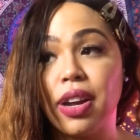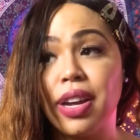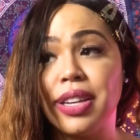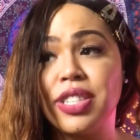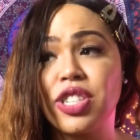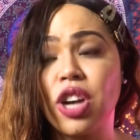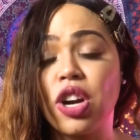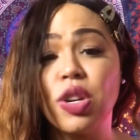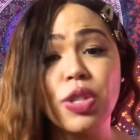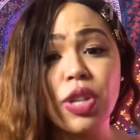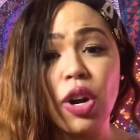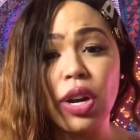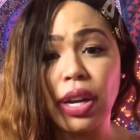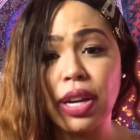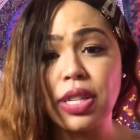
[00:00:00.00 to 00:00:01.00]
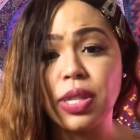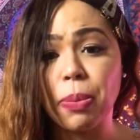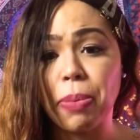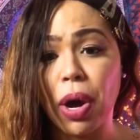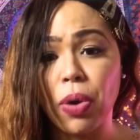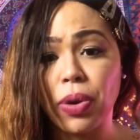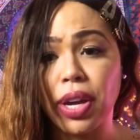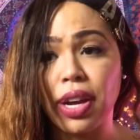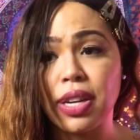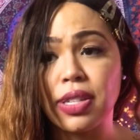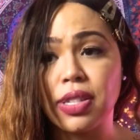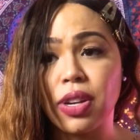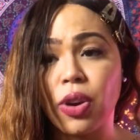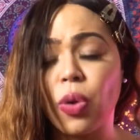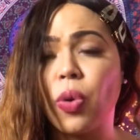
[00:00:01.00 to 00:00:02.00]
It started turning into bone cancer,